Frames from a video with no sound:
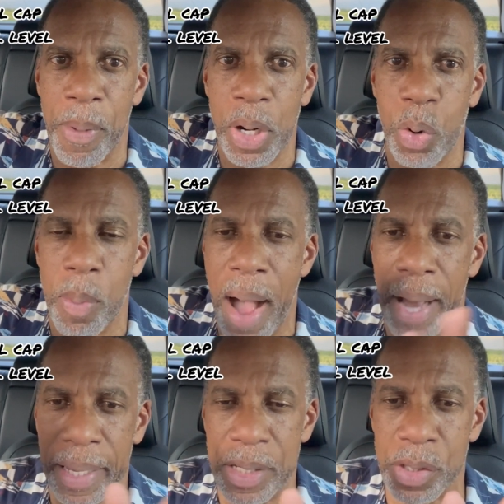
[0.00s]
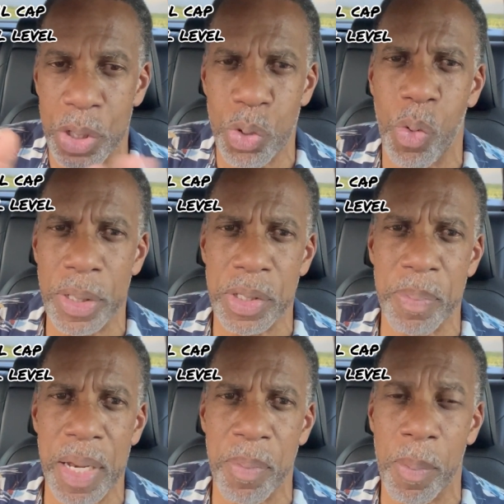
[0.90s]
and low markings and know what's
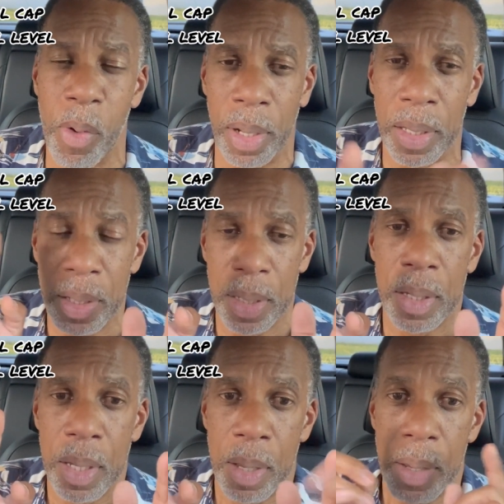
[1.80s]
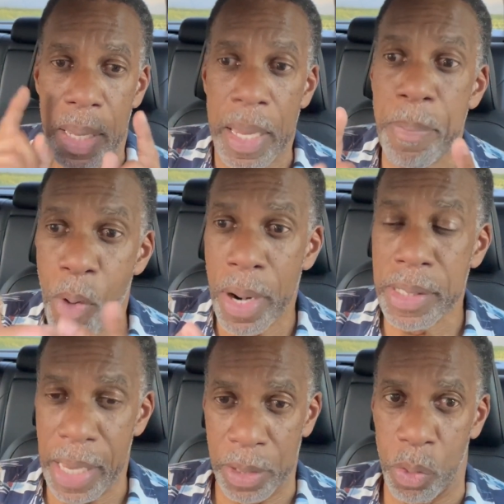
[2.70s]
minimum oil. Important
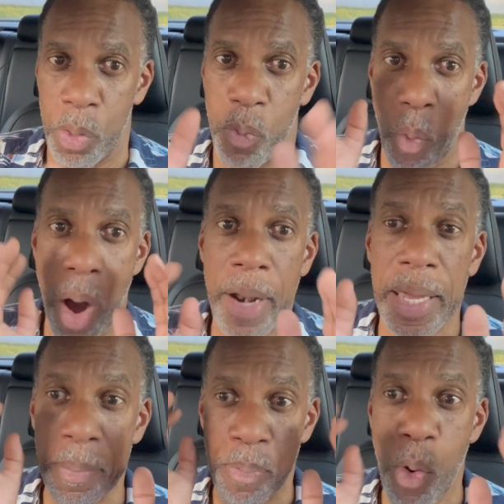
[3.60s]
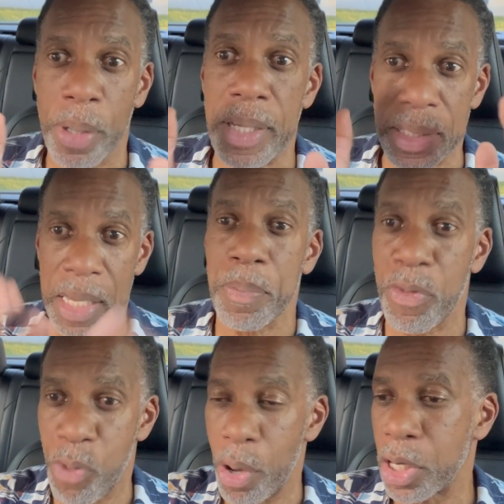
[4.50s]
thing though, one important thing
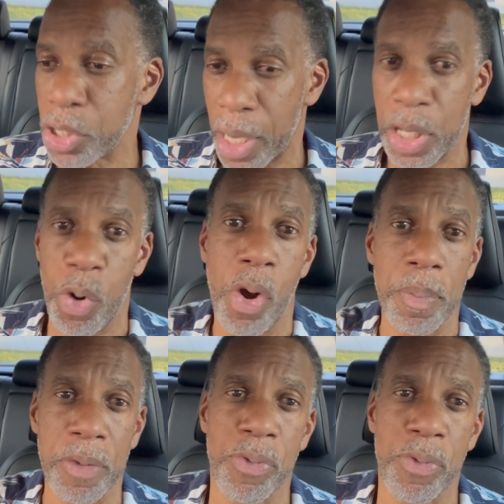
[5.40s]
before you check your oil, you